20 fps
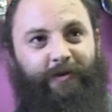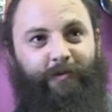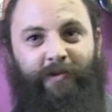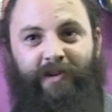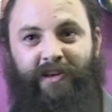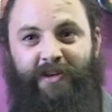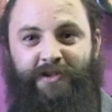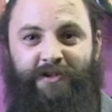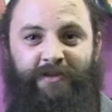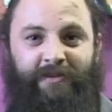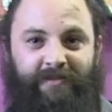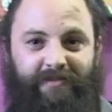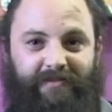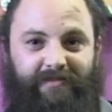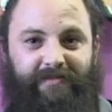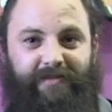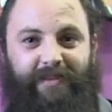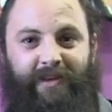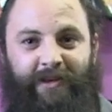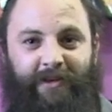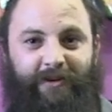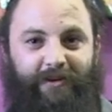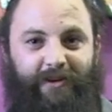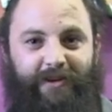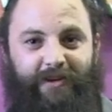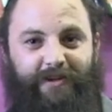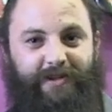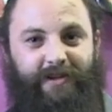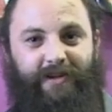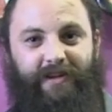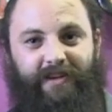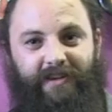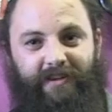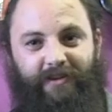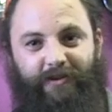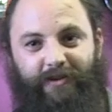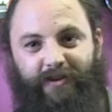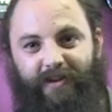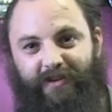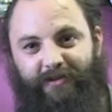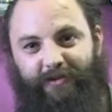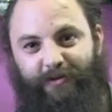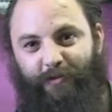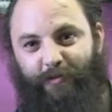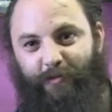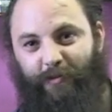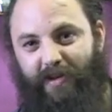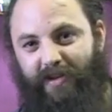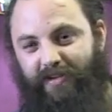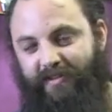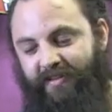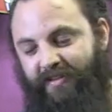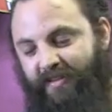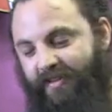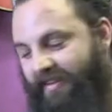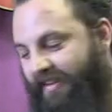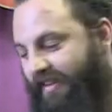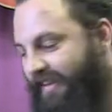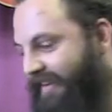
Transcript: a pleasure. Thank you, Gear Junkie. You guys are amazing.